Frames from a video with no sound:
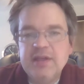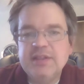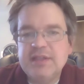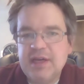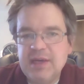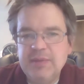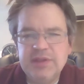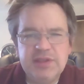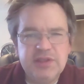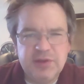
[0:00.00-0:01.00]
As Tom
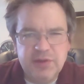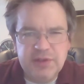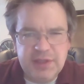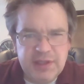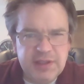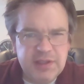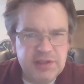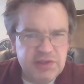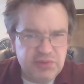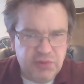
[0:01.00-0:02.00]
asserts his
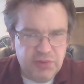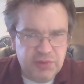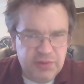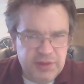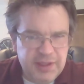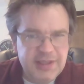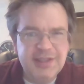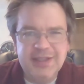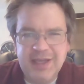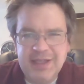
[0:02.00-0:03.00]
control,
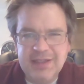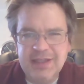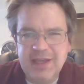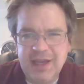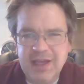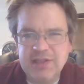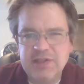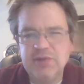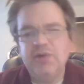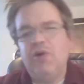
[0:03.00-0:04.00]
and Daisy has
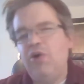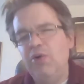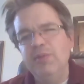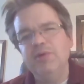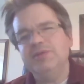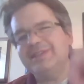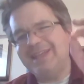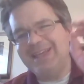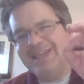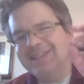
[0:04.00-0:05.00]
to almost
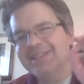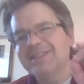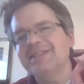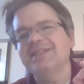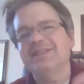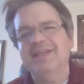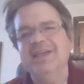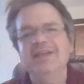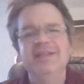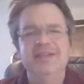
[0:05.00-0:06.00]

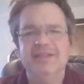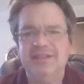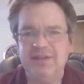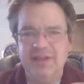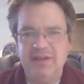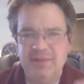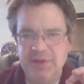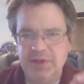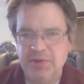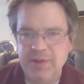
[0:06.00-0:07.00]
instantaneously come
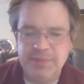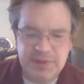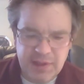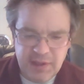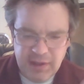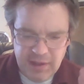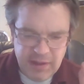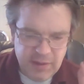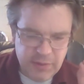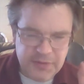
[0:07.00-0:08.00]
to grips
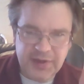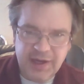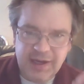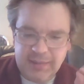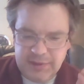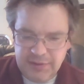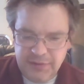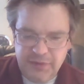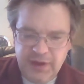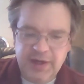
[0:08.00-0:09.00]
with Tom's
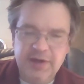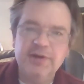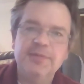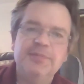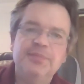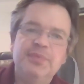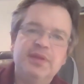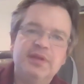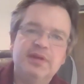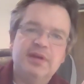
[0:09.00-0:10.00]
affair,
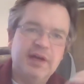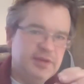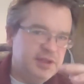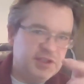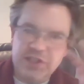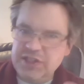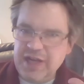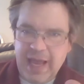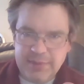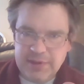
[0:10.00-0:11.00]
I think she
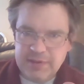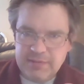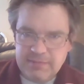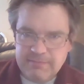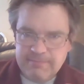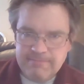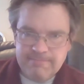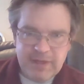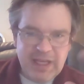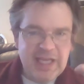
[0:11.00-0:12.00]
snaps.
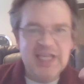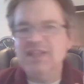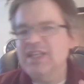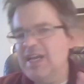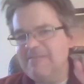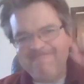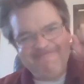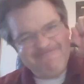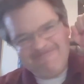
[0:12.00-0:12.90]
In that